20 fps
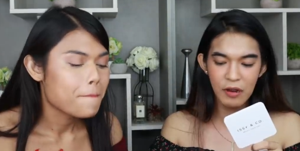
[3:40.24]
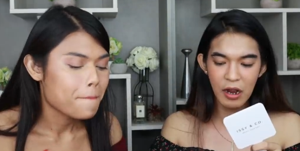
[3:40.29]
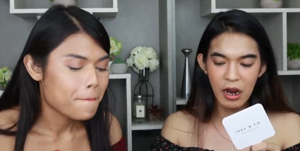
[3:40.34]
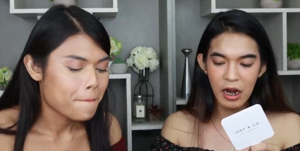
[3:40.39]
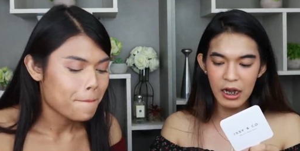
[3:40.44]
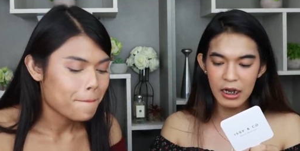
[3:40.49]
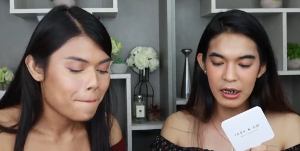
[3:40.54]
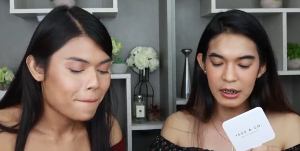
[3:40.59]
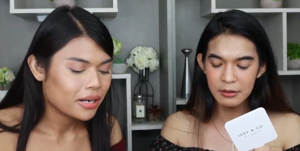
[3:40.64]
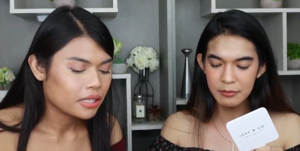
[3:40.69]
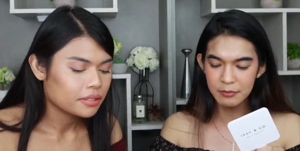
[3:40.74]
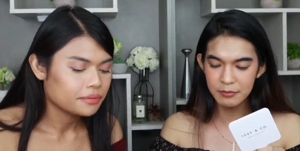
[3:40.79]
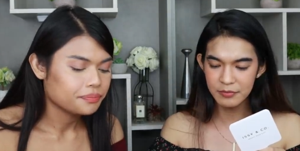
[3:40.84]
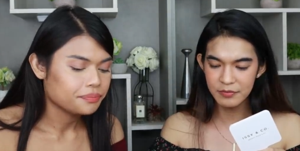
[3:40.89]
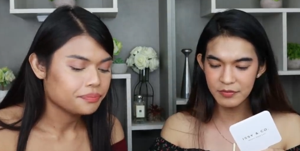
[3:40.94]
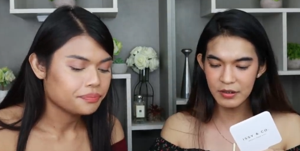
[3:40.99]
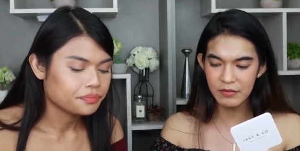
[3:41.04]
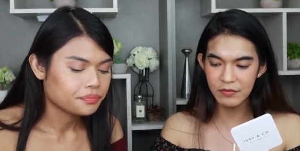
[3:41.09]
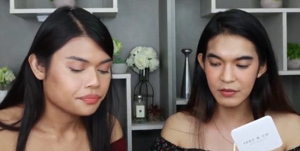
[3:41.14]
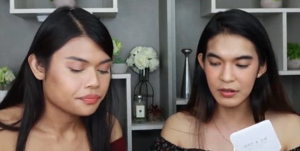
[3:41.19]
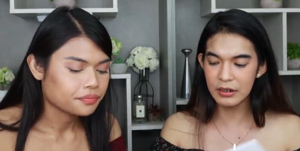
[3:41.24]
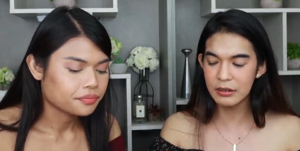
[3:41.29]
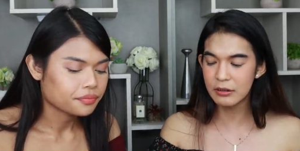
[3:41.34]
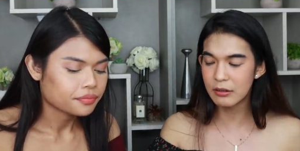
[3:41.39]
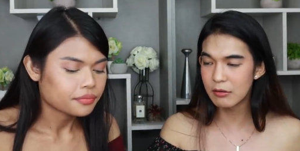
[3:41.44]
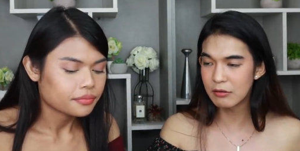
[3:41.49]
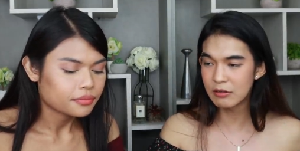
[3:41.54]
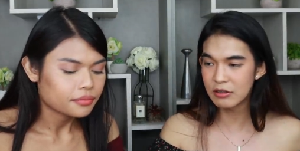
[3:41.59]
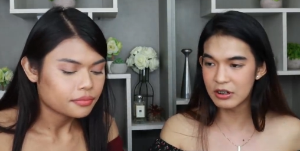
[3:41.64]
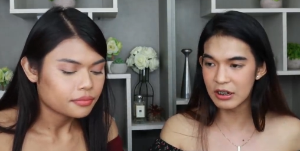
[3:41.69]
Speaker 1: far, favorite
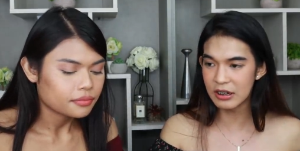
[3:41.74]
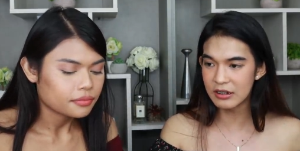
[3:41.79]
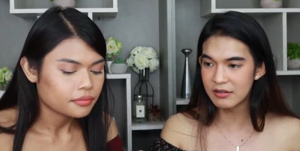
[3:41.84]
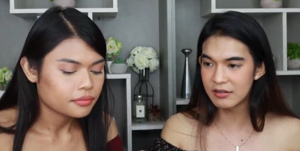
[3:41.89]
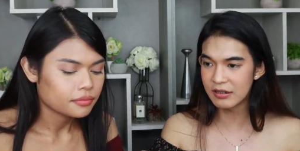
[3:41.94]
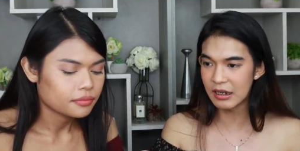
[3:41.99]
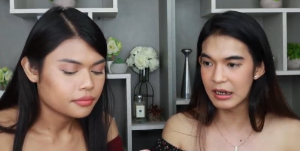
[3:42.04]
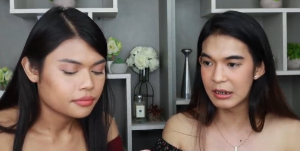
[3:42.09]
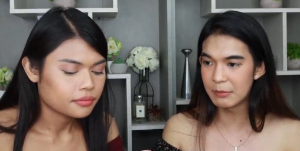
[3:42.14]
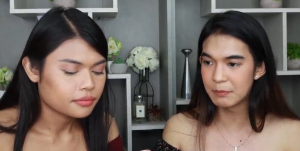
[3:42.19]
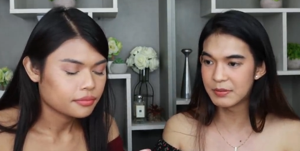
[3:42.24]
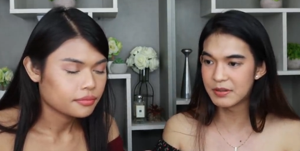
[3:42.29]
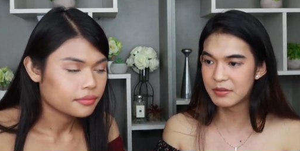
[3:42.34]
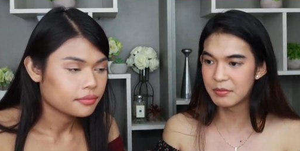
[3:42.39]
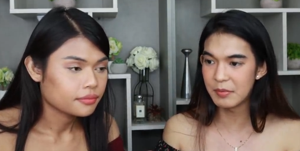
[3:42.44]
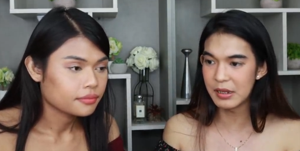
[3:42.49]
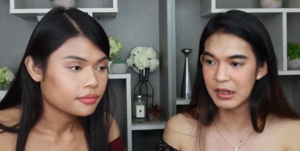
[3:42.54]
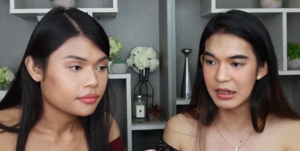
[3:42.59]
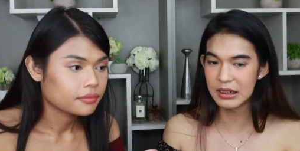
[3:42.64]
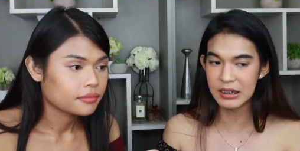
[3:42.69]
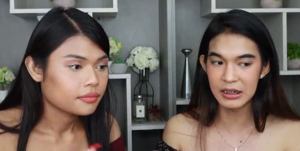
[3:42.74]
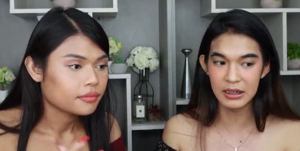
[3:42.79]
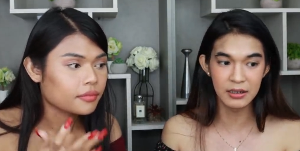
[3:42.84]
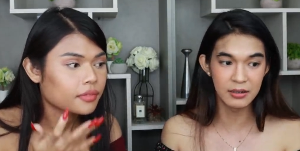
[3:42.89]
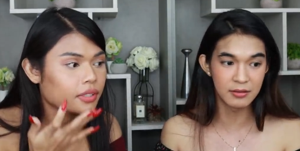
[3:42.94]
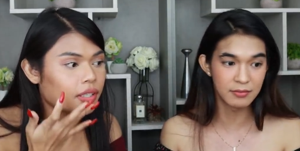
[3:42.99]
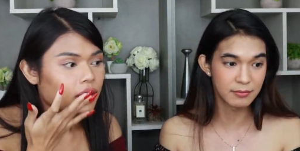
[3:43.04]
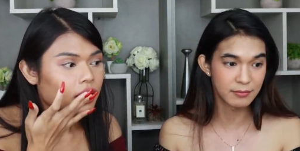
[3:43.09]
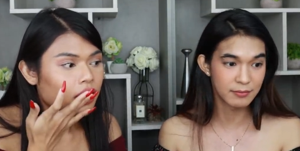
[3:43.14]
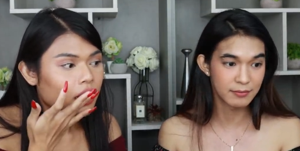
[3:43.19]
kong shade sa lips,
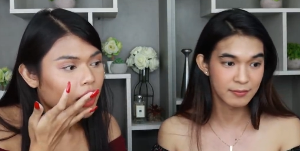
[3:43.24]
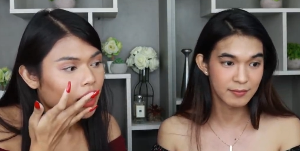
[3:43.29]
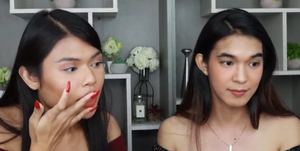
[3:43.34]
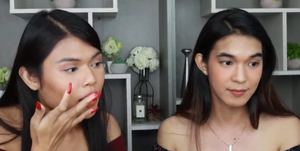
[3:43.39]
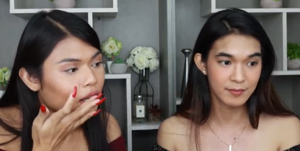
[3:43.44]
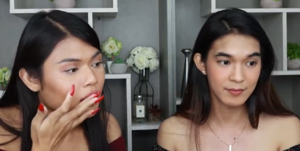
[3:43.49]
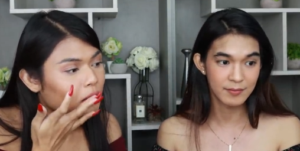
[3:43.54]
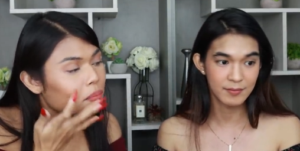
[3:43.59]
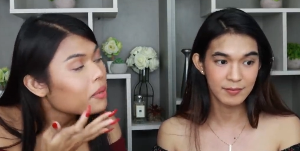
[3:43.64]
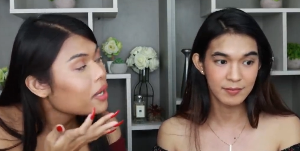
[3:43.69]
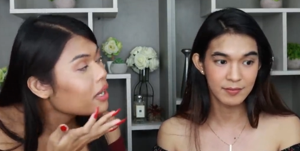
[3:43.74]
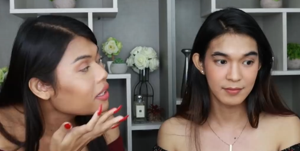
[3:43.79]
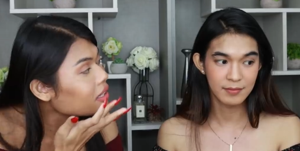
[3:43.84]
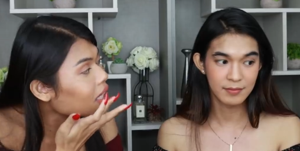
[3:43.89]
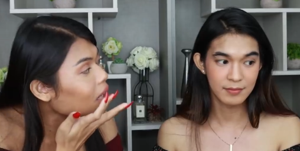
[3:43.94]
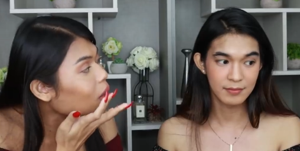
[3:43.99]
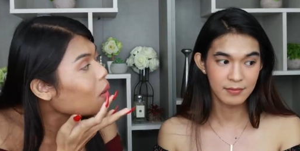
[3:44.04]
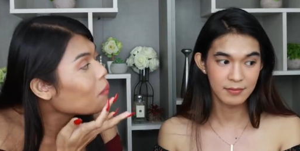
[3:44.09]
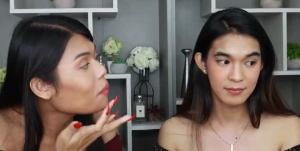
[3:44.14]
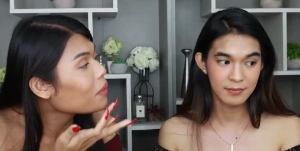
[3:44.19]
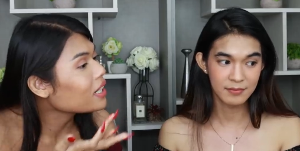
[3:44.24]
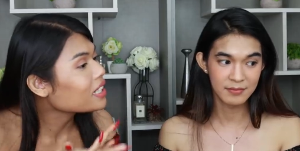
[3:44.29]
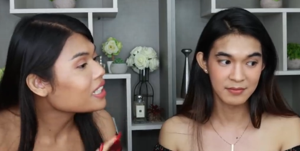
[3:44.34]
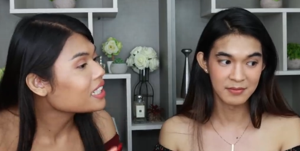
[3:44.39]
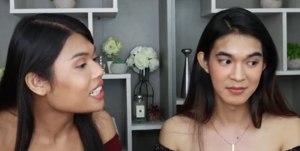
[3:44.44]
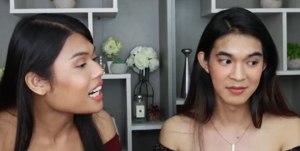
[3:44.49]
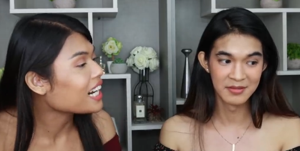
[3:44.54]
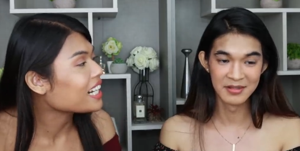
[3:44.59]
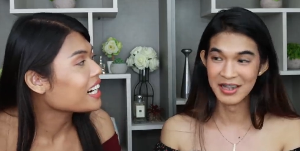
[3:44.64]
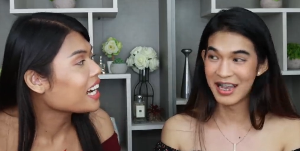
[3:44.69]
Milky.
Speaker 2: Be, dalawa pa
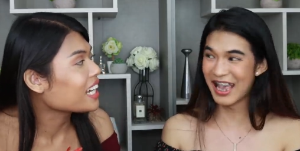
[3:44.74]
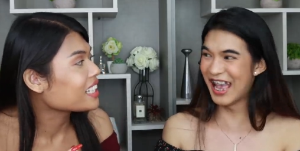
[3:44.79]
na tayo